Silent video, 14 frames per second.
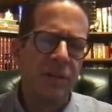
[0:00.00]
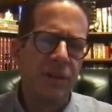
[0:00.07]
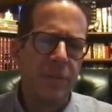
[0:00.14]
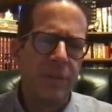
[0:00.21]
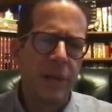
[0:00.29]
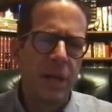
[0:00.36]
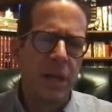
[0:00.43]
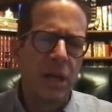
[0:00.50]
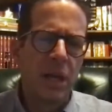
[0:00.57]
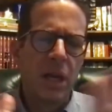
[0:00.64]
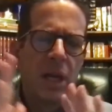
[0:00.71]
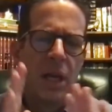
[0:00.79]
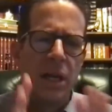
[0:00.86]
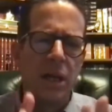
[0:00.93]
very big.
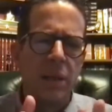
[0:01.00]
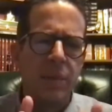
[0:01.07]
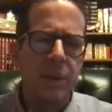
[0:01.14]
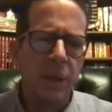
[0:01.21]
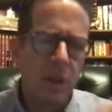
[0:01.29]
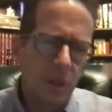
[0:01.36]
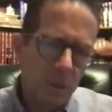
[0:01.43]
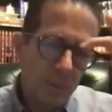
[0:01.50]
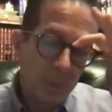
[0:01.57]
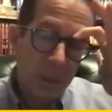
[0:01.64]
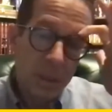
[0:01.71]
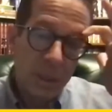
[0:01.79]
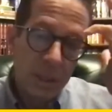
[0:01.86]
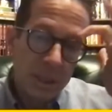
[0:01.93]
And in the middle
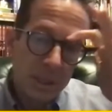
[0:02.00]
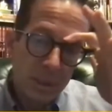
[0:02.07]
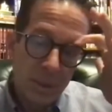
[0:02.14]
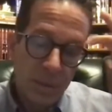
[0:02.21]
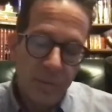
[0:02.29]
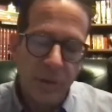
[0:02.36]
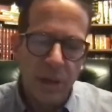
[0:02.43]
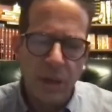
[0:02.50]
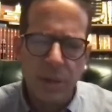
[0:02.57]
was this sort of